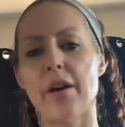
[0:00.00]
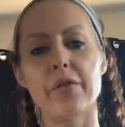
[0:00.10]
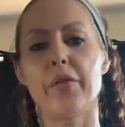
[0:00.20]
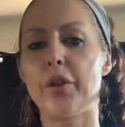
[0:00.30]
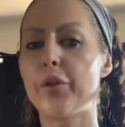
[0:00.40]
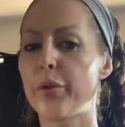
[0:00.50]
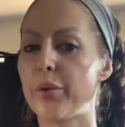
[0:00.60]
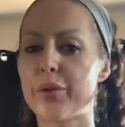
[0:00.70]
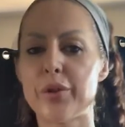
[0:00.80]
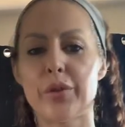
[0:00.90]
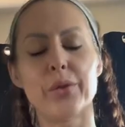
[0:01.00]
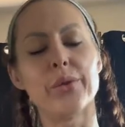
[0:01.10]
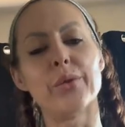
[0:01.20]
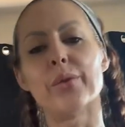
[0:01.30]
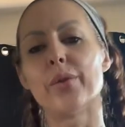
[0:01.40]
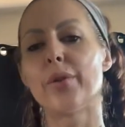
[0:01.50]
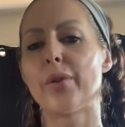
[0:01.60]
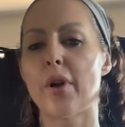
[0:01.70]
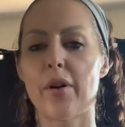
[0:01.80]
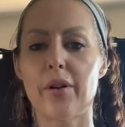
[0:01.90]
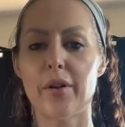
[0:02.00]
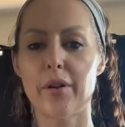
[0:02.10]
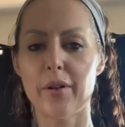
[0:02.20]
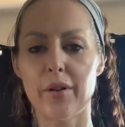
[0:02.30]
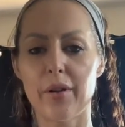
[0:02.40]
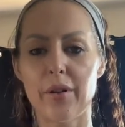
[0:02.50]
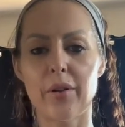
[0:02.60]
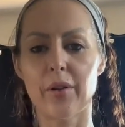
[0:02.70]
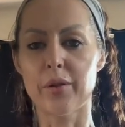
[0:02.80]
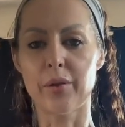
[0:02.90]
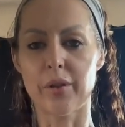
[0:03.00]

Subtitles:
F you to those